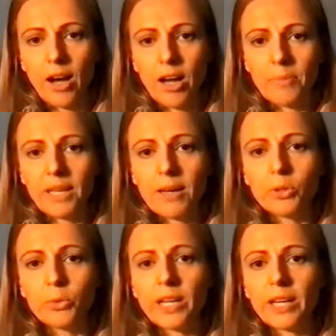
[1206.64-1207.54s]
I become
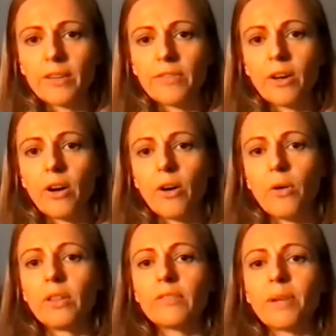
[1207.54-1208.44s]
aware of the
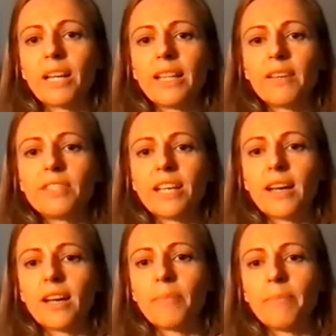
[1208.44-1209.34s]
whole of my left
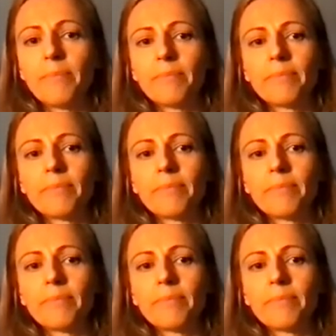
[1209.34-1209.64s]
arm,